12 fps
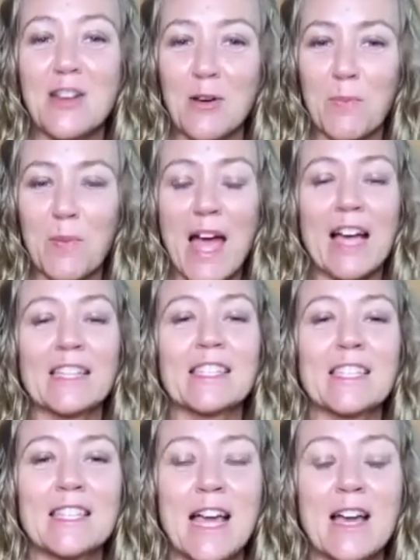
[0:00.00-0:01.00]

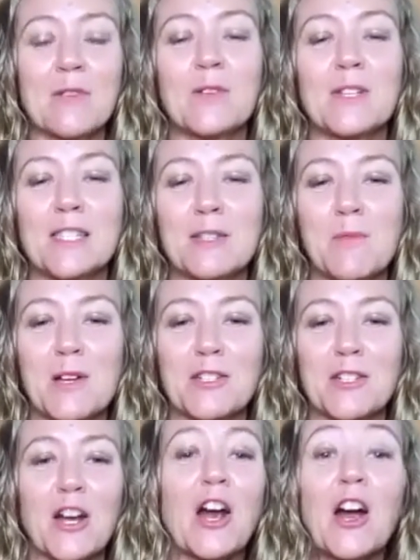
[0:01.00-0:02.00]
passing that wisdom on to
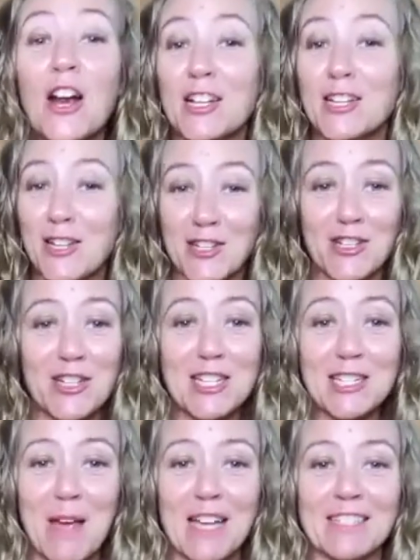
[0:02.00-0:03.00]
her, and she's
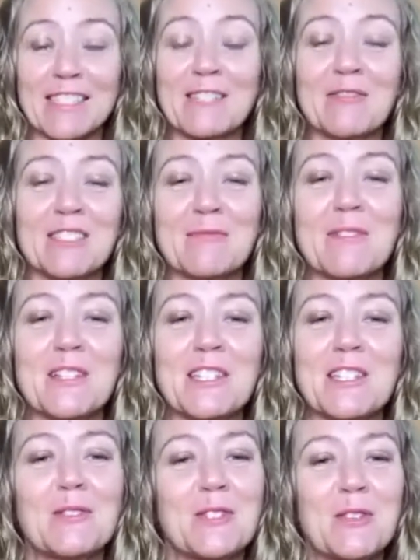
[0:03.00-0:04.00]
passing wisdom on
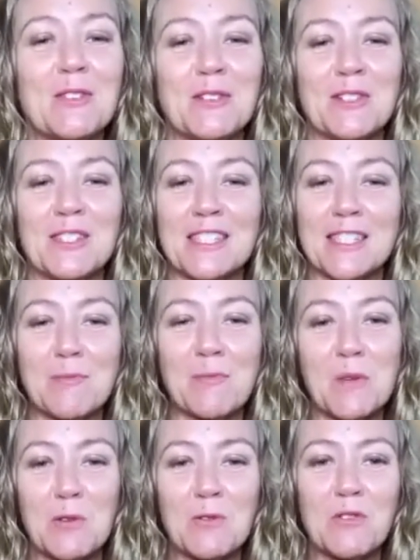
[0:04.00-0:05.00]
to you. So there's this
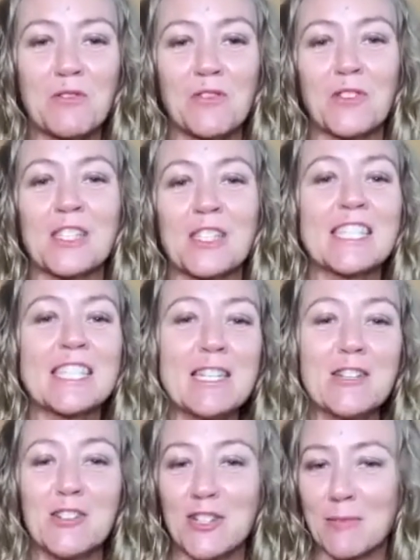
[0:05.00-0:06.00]
beautiful
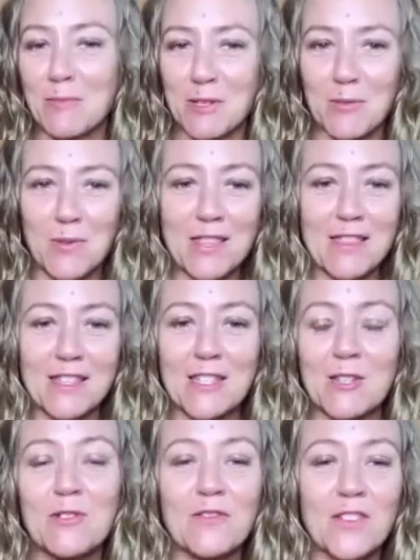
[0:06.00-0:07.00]
synergy between the
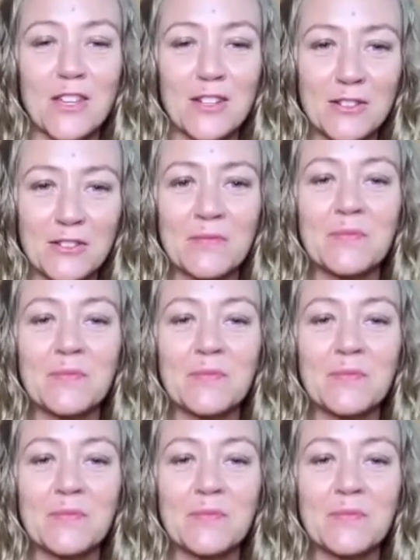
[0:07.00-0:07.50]
two of you.